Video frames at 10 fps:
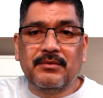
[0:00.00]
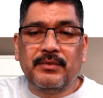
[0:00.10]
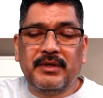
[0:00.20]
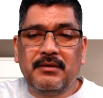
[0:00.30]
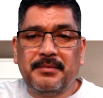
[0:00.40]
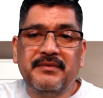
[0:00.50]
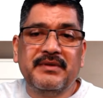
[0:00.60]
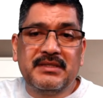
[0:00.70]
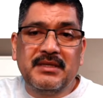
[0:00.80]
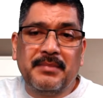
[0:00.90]
with a
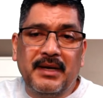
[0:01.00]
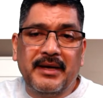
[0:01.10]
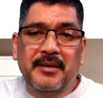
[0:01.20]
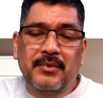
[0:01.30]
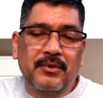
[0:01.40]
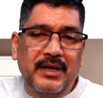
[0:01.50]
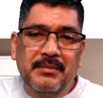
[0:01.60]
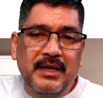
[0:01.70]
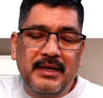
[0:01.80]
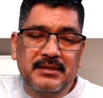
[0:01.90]
PVC pipe or
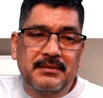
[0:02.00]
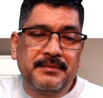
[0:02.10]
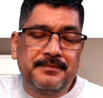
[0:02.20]
ABS.